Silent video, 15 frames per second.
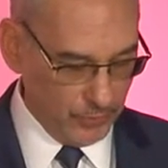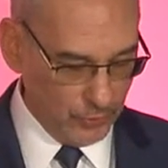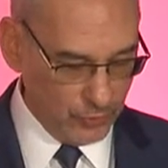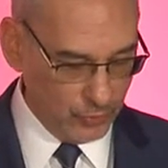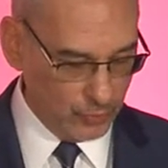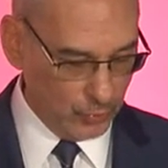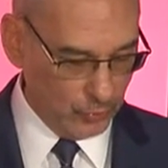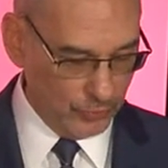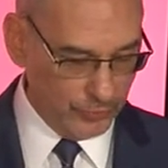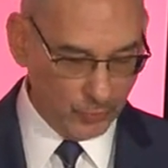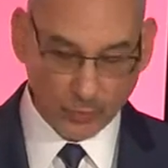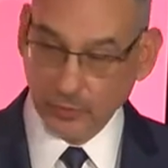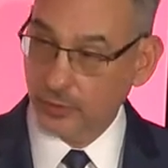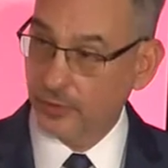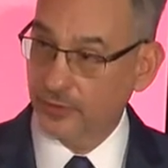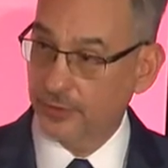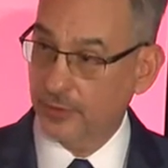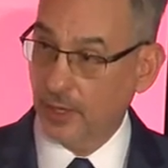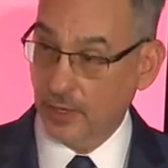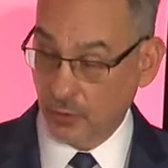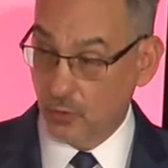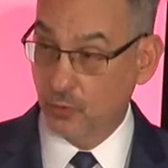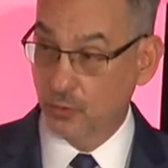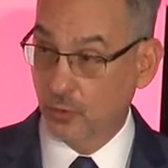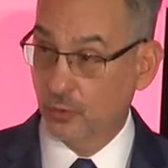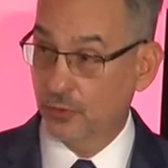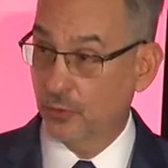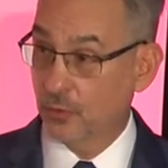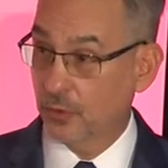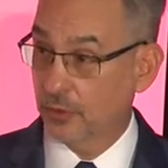who ruled the
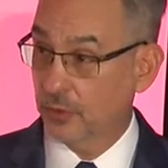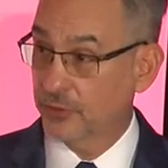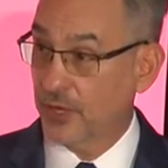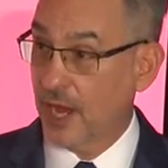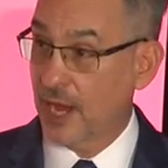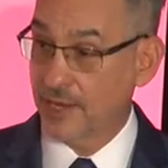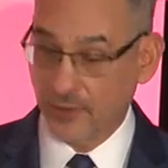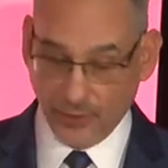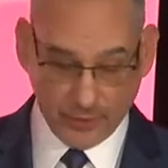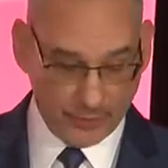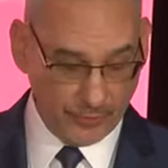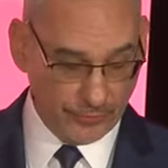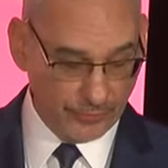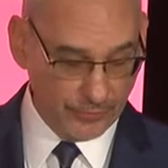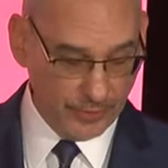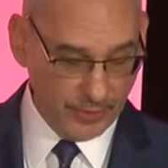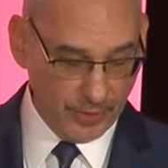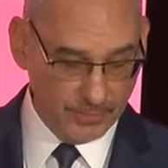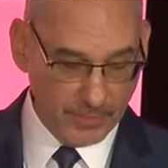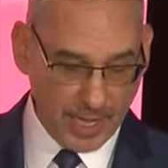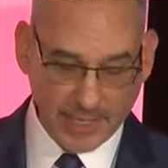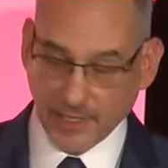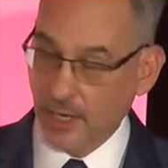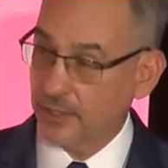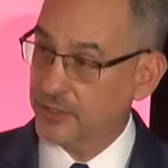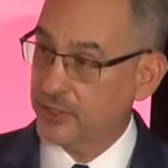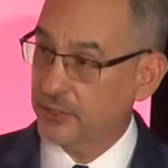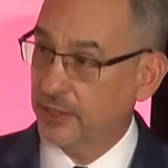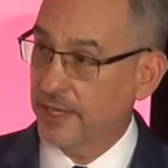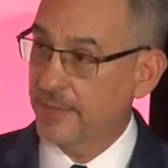world, on earth, monarchs
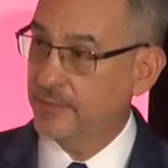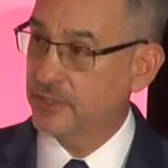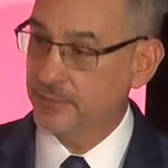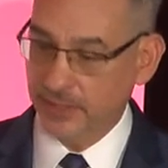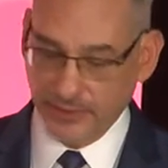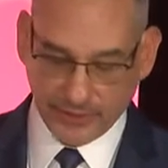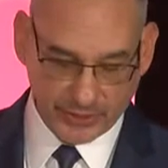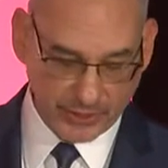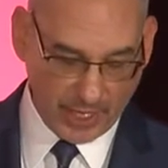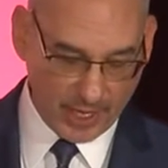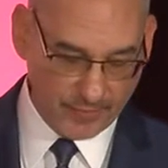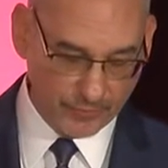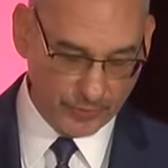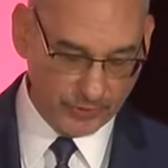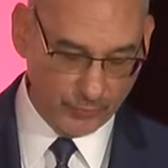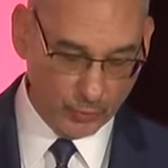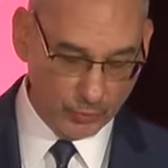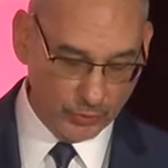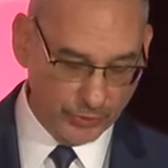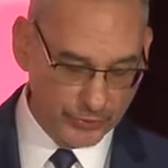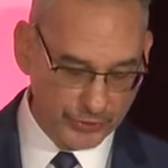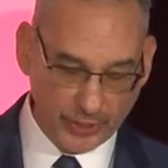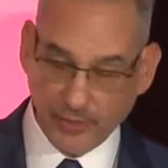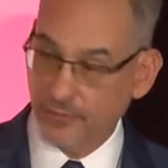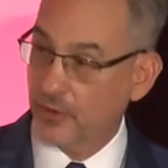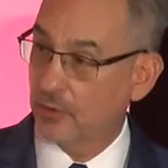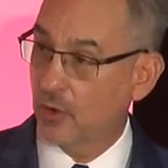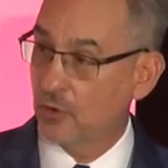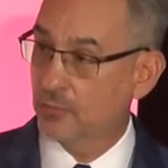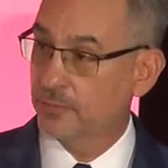claimed to be the sovereign rulers of
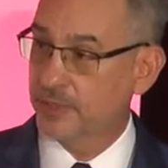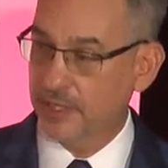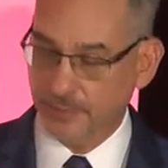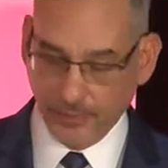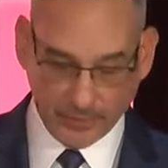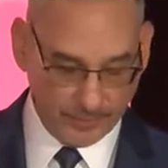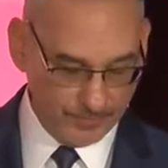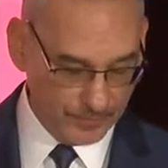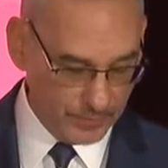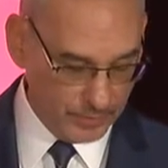their own people,